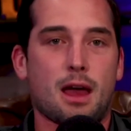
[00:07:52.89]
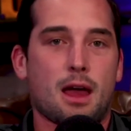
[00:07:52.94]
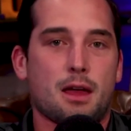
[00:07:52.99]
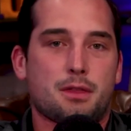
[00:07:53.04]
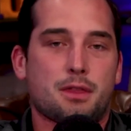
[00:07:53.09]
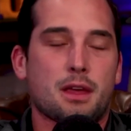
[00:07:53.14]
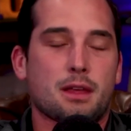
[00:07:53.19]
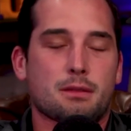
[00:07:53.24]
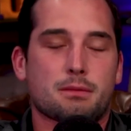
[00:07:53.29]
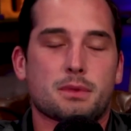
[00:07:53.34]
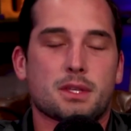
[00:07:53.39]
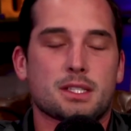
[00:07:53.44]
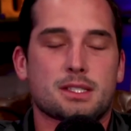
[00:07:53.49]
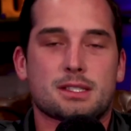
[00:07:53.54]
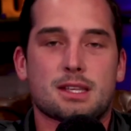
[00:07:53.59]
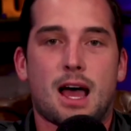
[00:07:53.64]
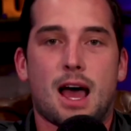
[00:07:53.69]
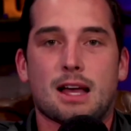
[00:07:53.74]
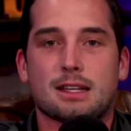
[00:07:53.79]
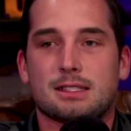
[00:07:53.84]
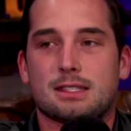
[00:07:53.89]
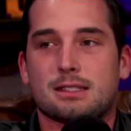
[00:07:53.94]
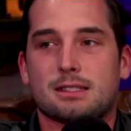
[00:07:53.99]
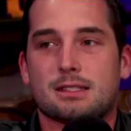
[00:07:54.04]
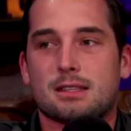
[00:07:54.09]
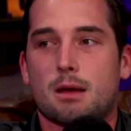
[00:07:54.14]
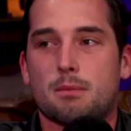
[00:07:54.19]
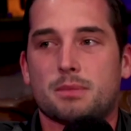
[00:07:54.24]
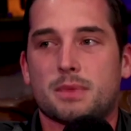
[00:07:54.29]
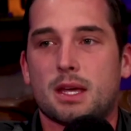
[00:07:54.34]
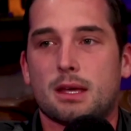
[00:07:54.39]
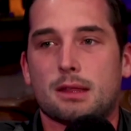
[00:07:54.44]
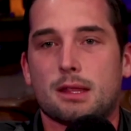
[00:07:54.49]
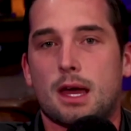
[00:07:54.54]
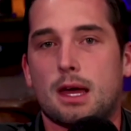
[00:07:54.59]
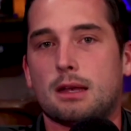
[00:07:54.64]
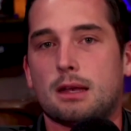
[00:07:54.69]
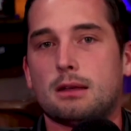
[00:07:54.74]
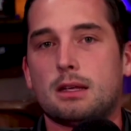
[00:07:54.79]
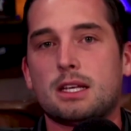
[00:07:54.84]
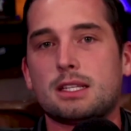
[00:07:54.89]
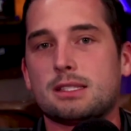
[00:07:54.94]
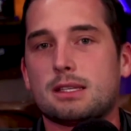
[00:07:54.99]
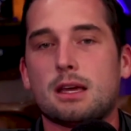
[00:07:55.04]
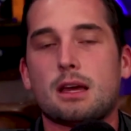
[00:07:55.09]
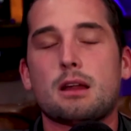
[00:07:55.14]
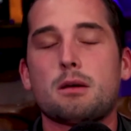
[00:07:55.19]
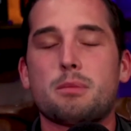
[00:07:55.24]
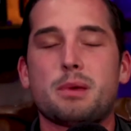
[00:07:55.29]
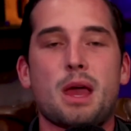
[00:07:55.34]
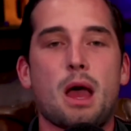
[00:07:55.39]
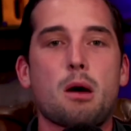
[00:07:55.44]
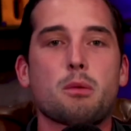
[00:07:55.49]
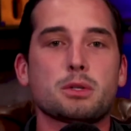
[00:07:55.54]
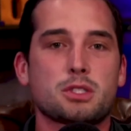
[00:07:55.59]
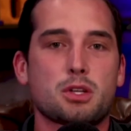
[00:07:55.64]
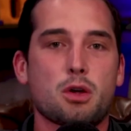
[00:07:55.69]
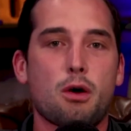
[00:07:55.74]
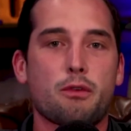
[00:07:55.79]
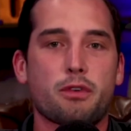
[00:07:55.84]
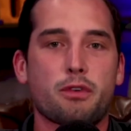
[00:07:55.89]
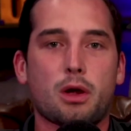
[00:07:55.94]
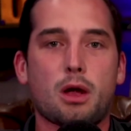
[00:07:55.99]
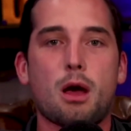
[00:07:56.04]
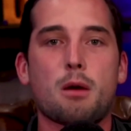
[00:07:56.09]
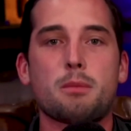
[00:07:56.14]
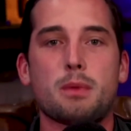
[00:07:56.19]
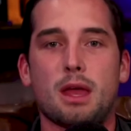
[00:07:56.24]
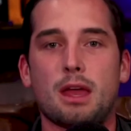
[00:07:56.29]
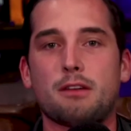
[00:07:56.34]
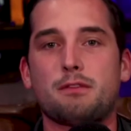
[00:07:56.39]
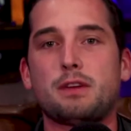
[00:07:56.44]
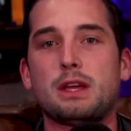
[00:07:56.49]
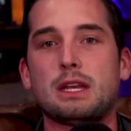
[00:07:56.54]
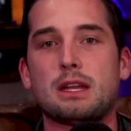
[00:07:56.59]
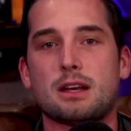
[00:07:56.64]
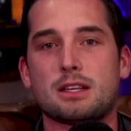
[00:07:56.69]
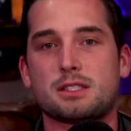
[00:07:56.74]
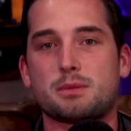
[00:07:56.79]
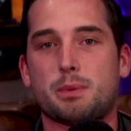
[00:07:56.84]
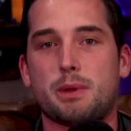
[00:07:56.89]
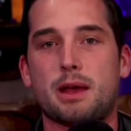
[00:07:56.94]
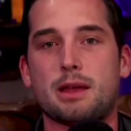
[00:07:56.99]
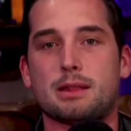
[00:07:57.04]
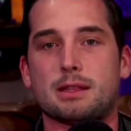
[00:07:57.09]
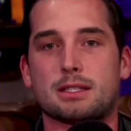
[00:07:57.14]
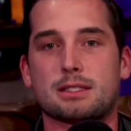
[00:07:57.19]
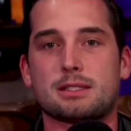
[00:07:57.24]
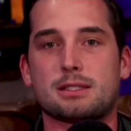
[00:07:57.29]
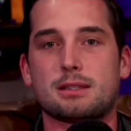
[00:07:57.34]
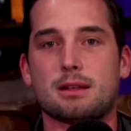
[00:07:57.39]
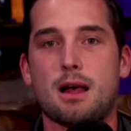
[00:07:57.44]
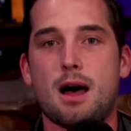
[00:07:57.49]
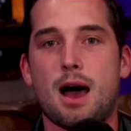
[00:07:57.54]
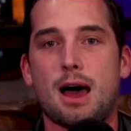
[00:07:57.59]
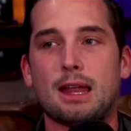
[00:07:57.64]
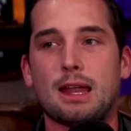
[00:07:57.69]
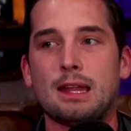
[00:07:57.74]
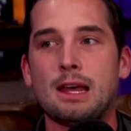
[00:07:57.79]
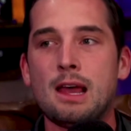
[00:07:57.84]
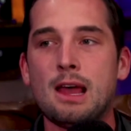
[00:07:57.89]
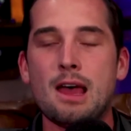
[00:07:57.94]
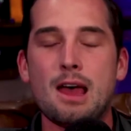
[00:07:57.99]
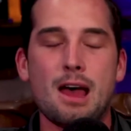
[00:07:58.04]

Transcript: I think the size is something that he's going to be able to overcome if he does play in the slot.